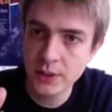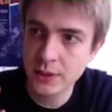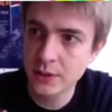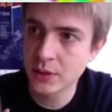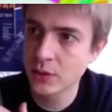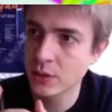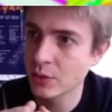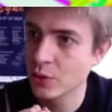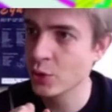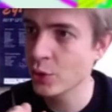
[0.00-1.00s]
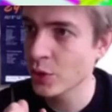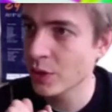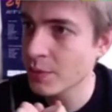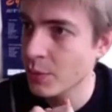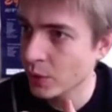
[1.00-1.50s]
It's
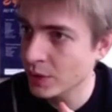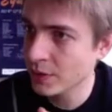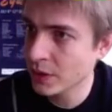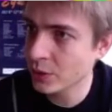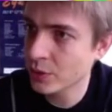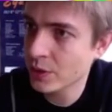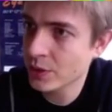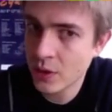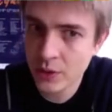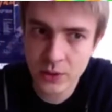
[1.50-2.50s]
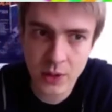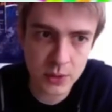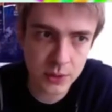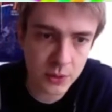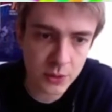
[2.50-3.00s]
usually more difficult to construct
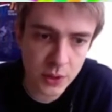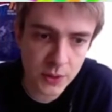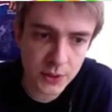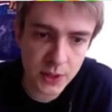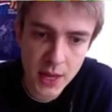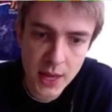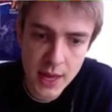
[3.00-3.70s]
sub-solutions.